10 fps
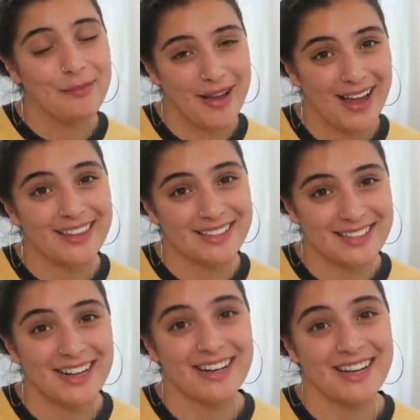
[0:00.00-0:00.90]
bad the
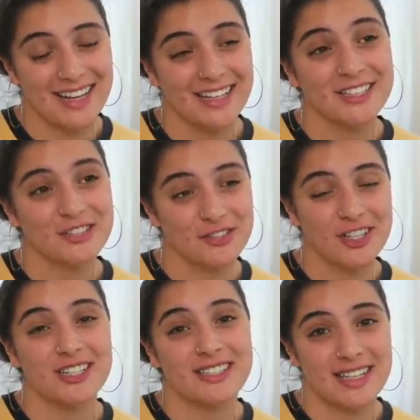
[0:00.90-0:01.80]
sun is for
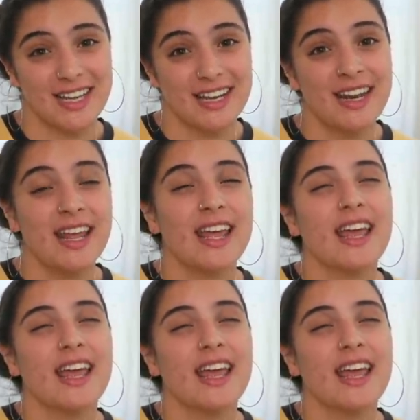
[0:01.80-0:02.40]
your skin.